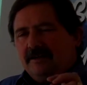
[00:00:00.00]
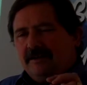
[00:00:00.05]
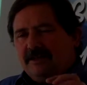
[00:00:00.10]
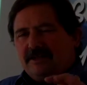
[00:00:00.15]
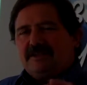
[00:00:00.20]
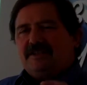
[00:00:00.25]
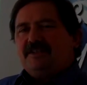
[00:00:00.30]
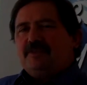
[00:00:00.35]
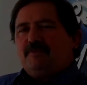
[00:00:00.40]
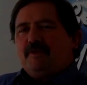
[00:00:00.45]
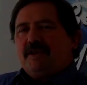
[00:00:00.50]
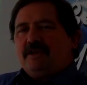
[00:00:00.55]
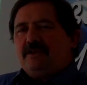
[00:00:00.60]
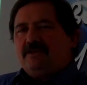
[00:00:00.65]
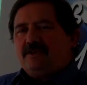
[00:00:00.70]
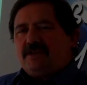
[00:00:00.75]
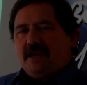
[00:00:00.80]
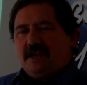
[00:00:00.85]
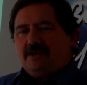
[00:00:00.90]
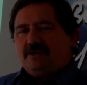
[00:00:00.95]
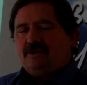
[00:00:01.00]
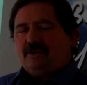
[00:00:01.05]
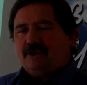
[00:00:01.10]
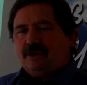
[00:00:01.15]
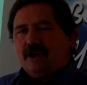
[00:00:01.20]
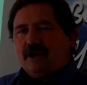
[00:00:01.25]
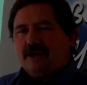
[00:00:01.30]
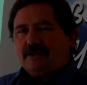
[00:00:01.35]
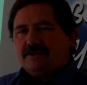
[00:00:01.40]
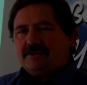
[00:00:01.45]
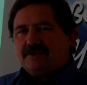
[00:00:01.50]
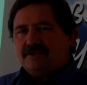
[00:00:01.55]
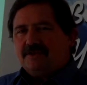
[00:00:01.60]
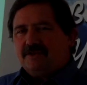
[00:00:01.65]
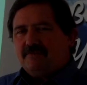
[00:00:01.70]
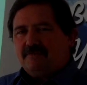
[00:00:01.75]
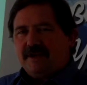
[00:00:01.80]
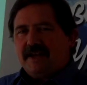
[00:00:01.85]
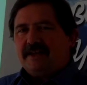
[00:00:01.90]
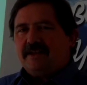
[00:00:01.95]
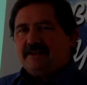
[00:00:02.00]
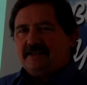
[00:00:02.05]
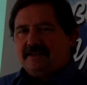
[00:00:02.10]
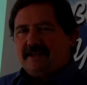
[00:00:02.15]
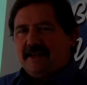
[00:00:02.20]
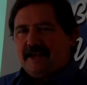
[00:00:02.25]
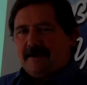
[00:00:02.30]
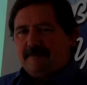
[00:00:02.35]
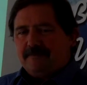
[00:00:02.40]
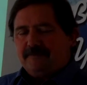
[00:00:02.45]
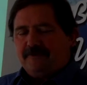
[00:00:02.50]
This is where you take your cost and you break it down.